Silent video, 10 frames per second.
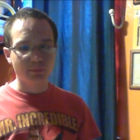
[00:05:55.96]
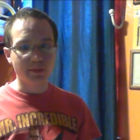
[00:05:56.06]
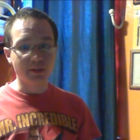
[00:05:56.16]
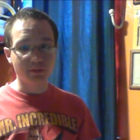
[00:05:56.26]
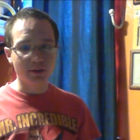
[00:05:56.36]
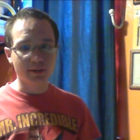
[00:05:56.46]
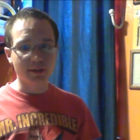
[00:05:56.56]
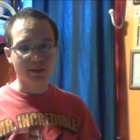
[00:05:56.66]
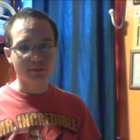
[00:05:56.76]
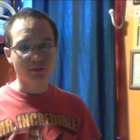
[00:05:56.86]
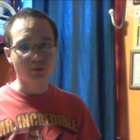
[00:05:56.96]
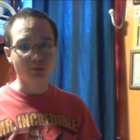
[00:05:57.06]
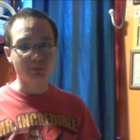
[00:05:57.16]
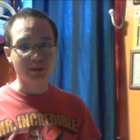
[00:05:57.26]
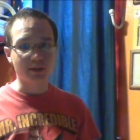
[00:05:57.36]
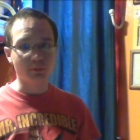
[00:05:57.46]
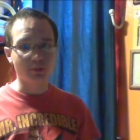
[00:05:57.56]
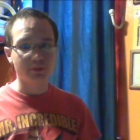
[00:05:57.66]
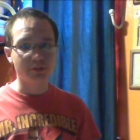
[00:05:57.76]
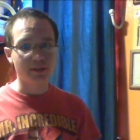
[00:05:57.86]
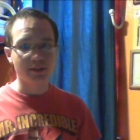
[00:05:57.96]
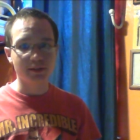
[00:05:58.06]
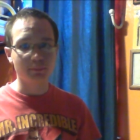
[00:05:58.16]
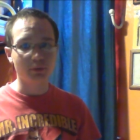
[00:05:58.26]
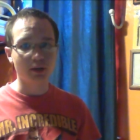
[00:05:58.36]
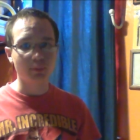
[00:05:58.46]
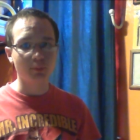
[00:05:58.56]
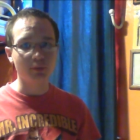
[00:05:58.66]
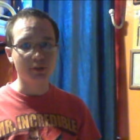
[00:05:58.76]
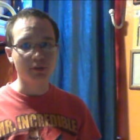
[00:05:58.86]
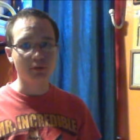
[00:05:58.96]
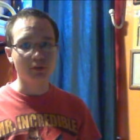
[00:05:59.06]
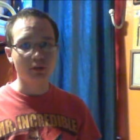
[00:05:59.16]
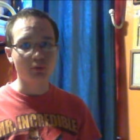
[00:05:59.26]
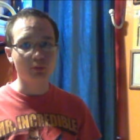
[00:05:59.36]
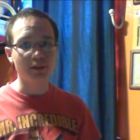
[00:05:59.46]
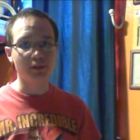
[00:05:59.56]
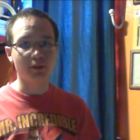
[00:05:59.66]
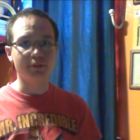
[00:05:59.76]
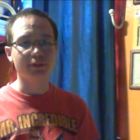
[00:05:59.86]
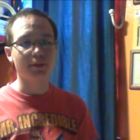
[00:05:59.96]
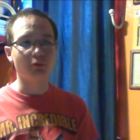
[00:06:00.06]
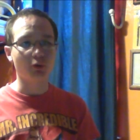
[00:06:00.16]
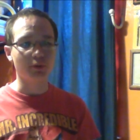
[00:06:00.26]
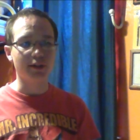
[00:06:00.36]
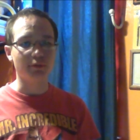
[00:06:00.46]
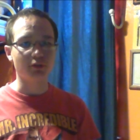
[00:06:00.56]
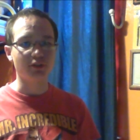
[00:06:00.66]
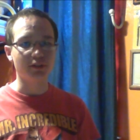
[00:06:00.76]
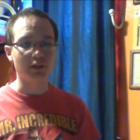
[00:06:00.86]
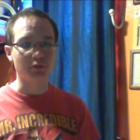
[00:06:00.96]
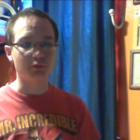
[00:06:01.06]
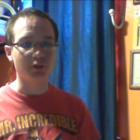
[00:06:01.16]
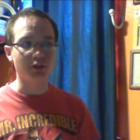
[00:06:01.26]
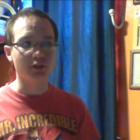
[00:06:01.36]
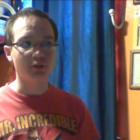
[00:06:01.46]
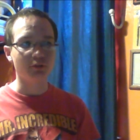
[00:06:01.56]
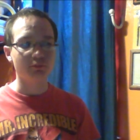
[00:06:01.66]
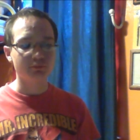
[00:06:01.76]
it's not cancelled, but I will say it probably will be a long time before we ever see another video.